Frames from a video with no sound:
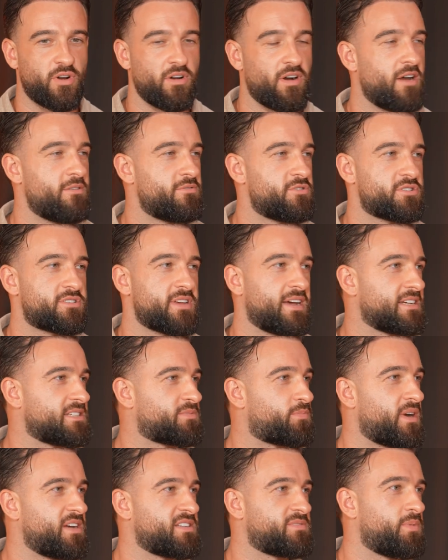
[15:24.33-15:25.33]
I would just
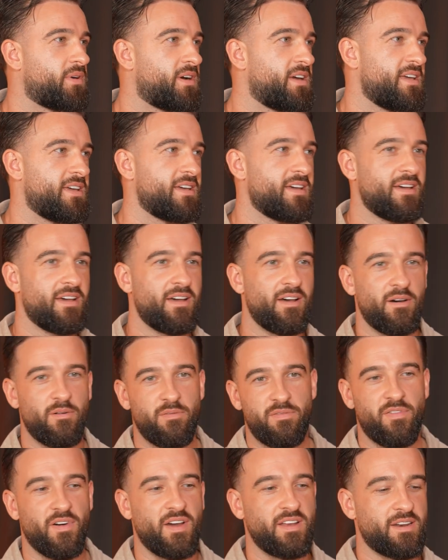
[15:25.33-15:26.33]
express by
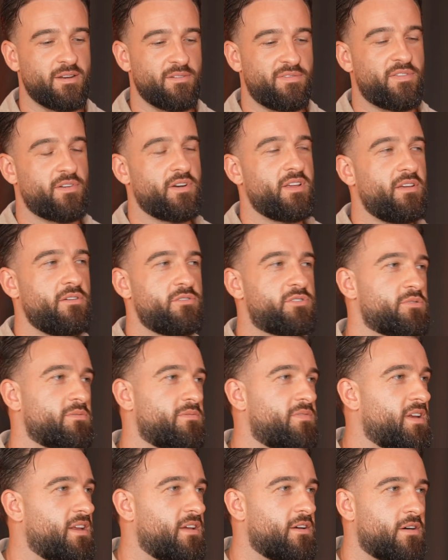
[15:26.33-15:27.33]
finding a funny YouTube
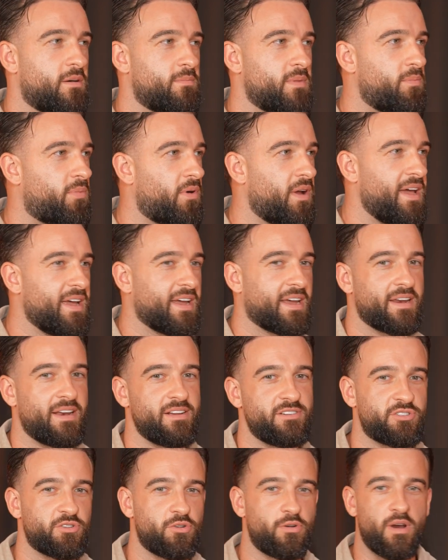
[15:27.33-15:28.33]
video on my break and
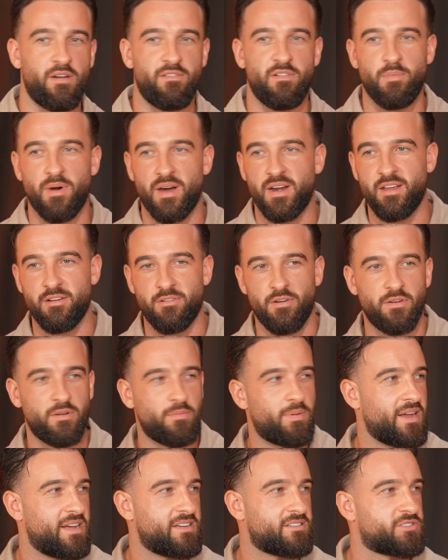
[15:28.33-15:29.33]
then showing everybody around the
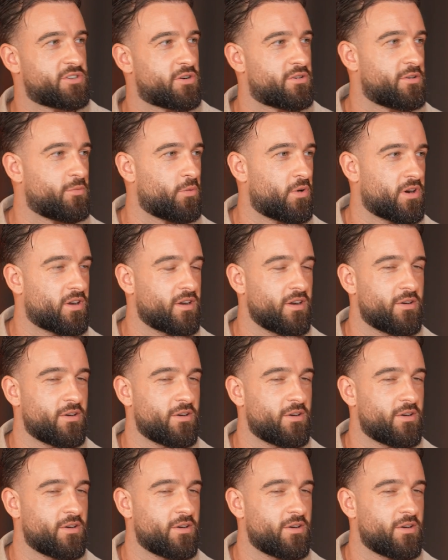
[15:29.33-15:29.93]
place during the work